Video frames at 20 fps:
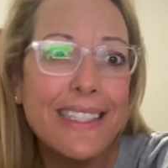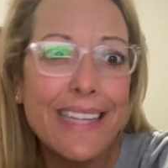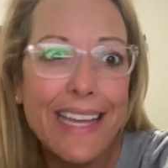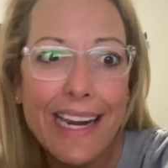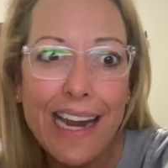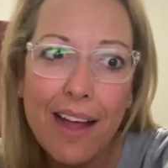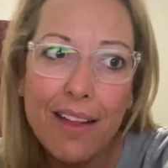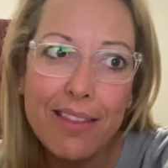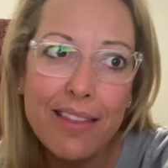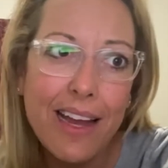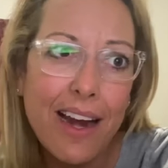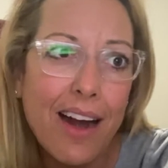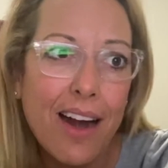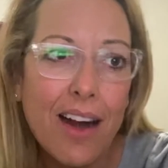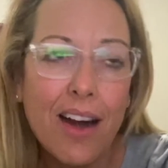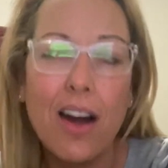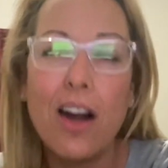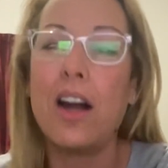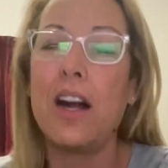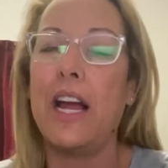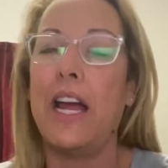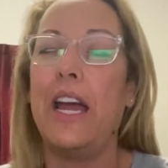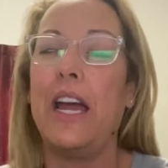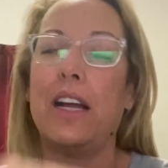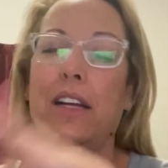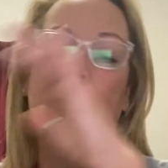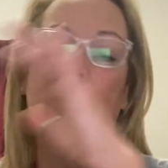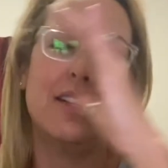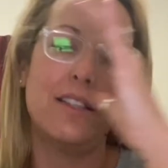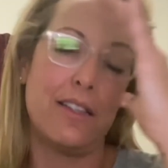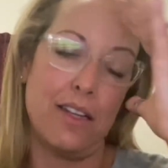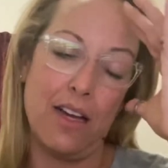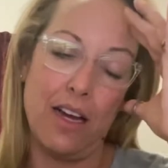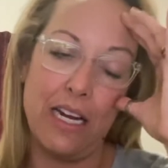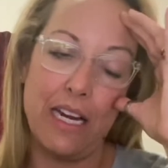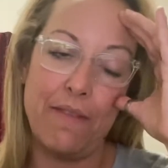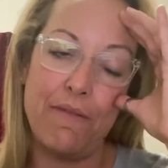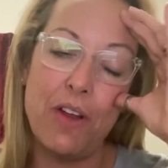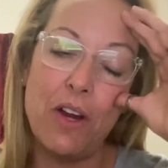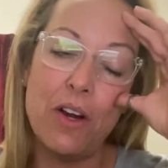Get out there. Or heck, listen,
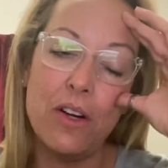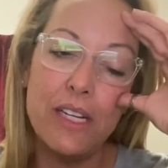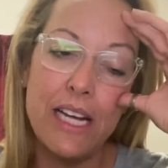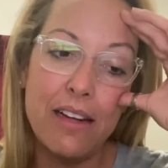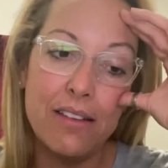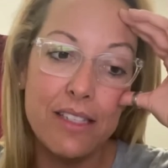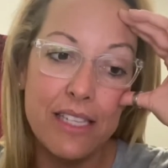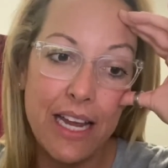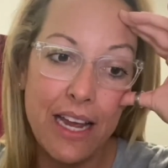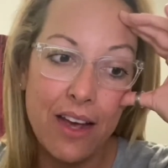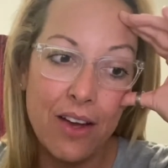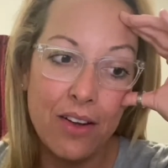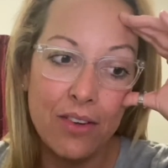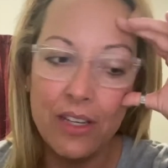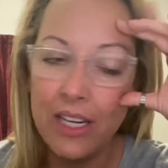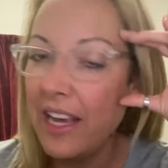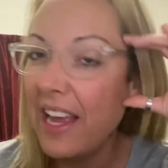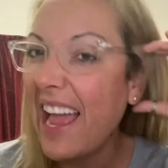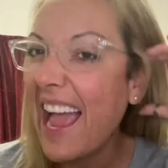honey, if you're downtown